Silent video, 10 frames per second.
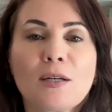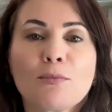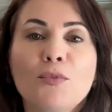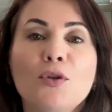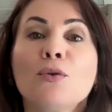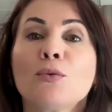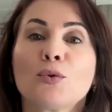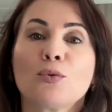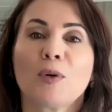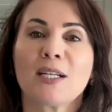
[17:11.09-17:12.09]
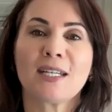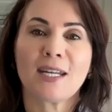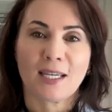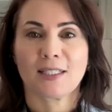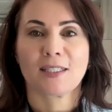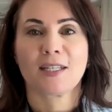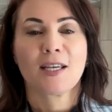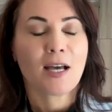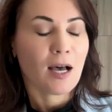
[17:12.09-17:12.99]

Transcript: move to a next